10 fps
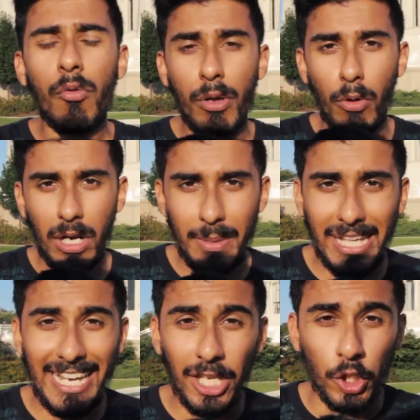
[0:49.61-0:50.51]
we want to be
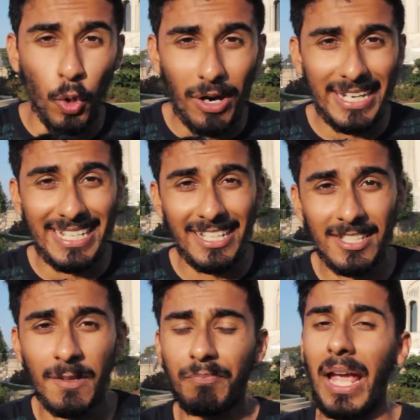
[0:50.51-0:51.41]
getting your
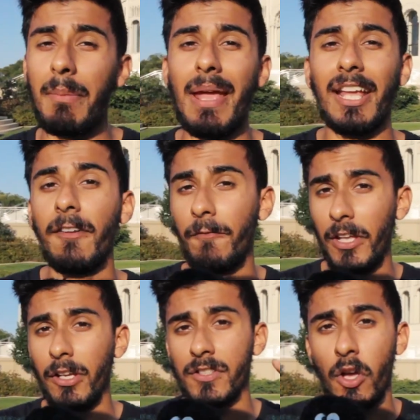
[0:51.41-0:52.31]
ideas and making
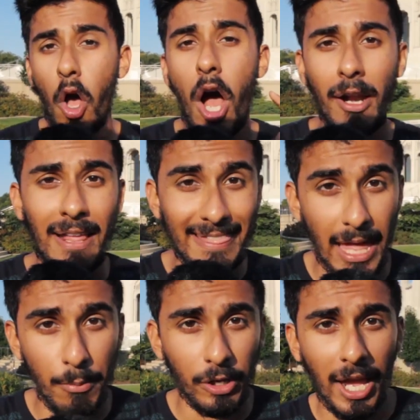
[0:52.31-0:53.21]
videos on
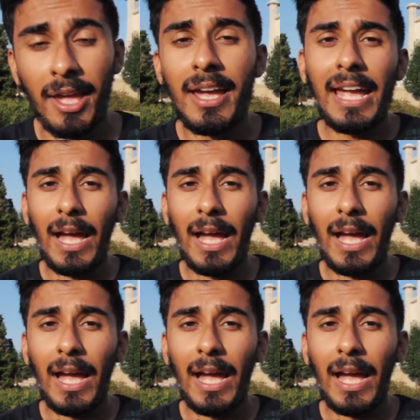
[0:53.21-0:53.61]
them okay